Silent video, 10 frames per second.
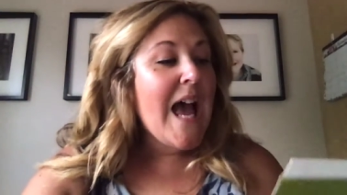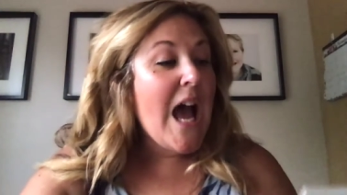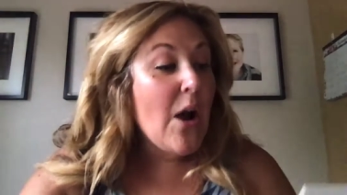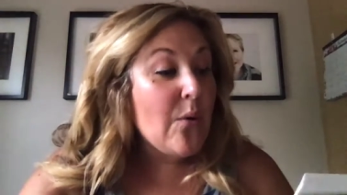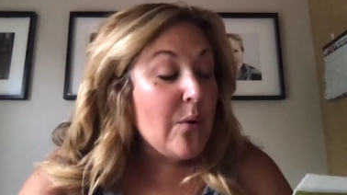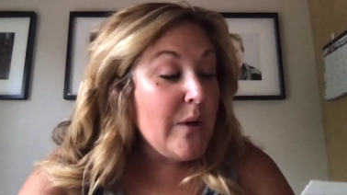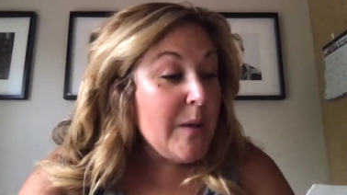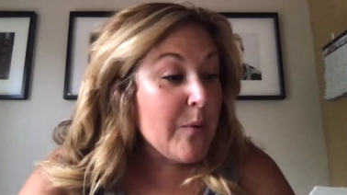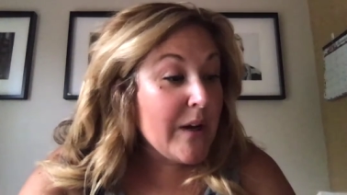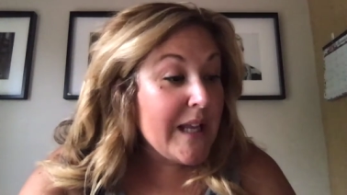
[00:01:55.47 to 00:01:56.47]
How Gooney
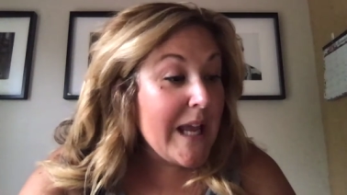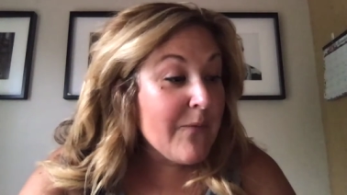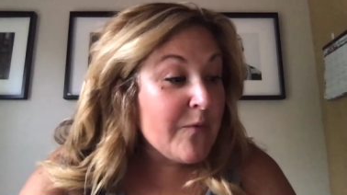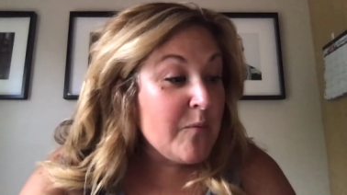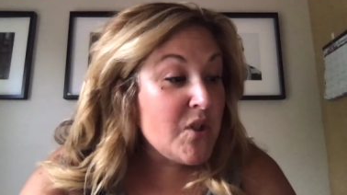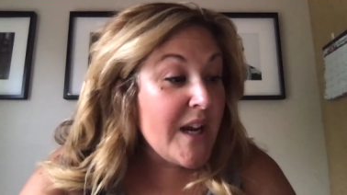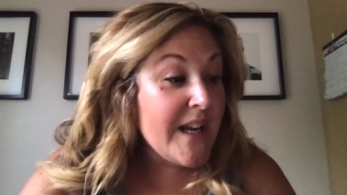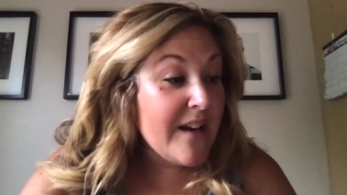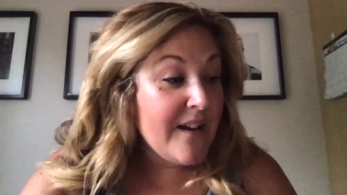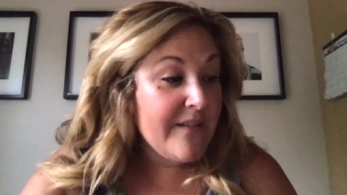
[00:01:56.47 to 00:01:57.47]
Bird Came from
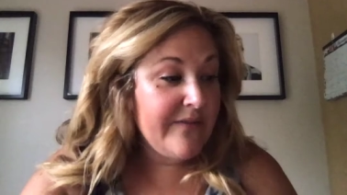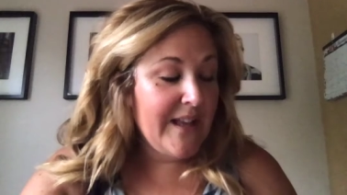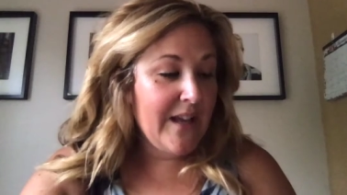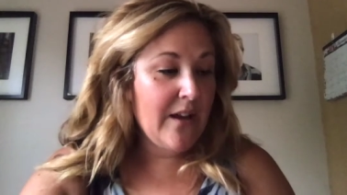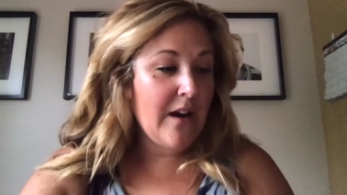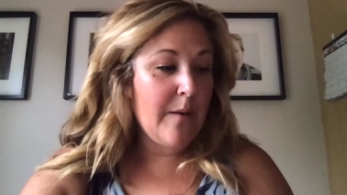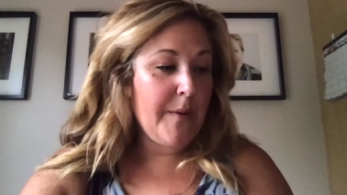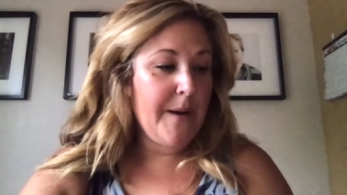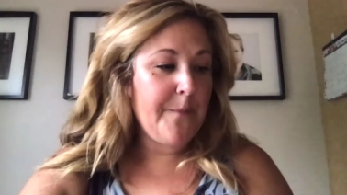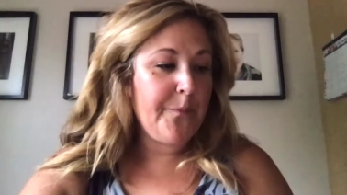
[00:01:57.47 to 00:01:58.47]
China on a Flying
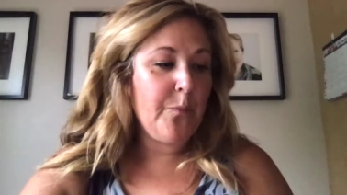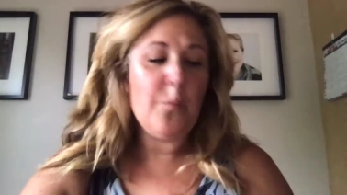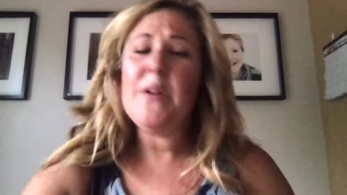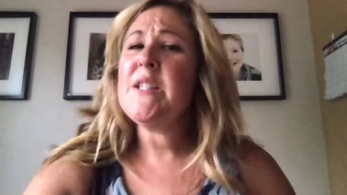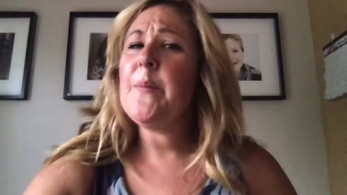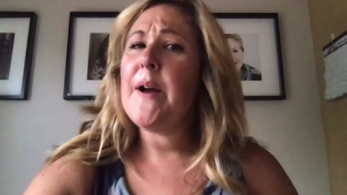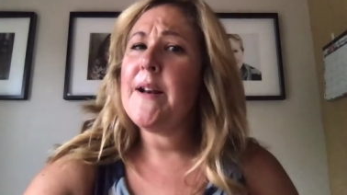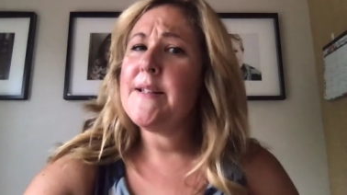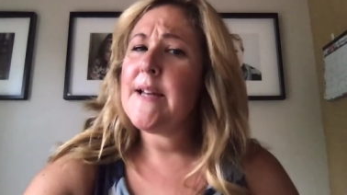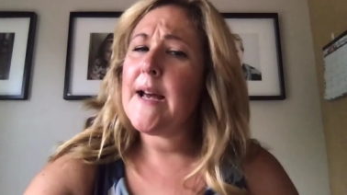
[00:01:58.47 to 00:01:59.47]
Carpet. Once upon
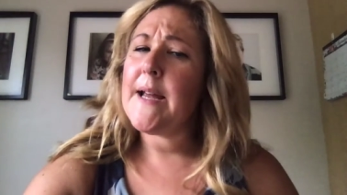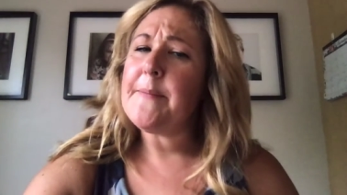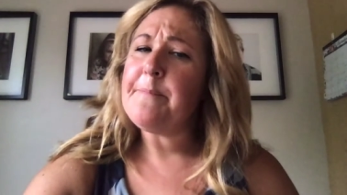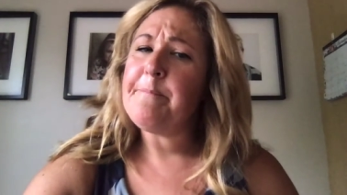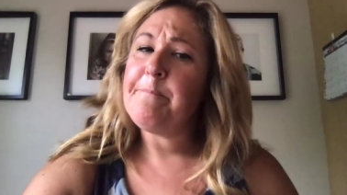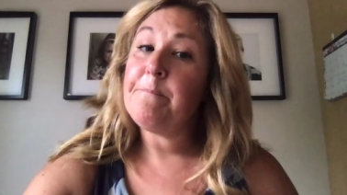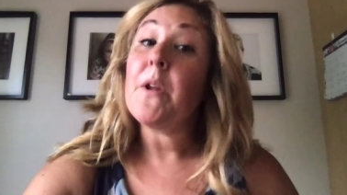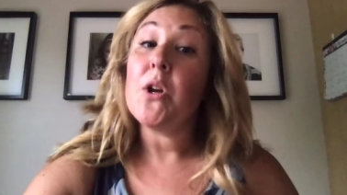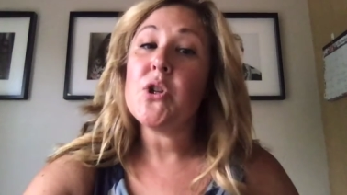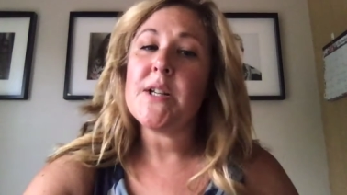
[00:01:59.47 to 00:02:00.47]
a time,
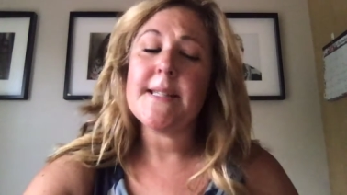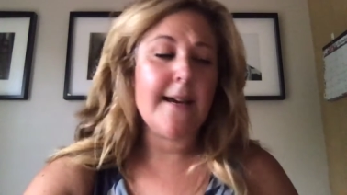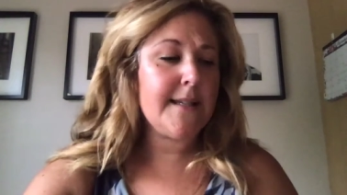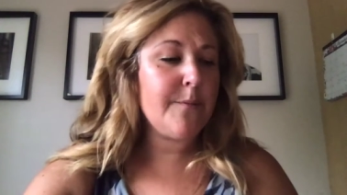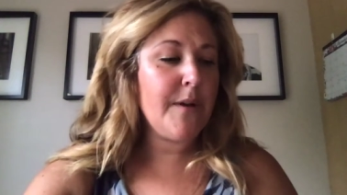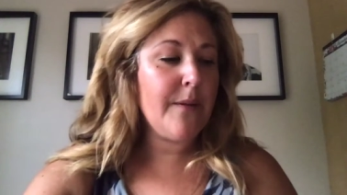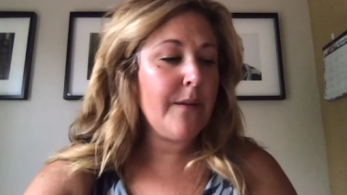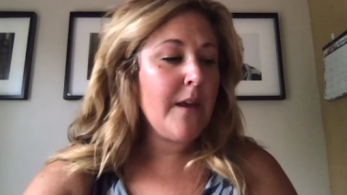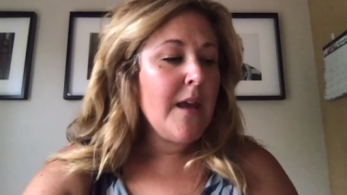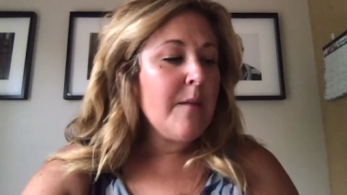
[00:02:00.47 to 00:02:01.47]
just last month,
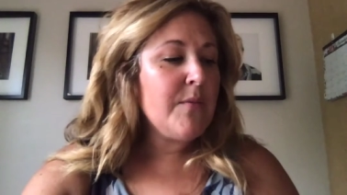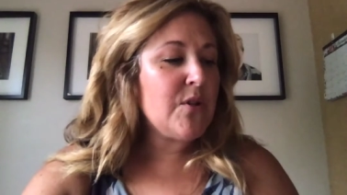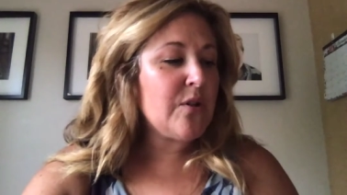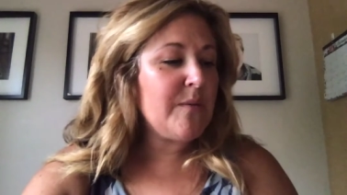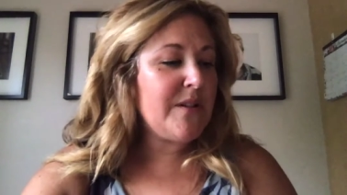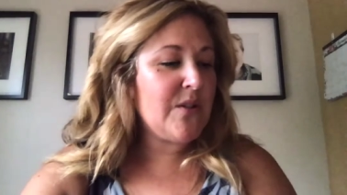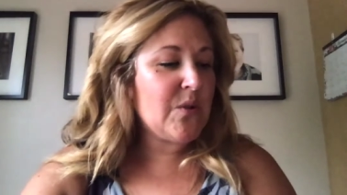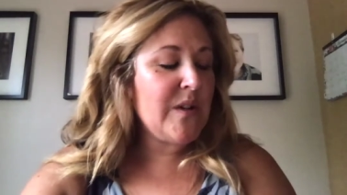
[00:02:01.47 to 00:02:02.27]
Mr. and Mrs.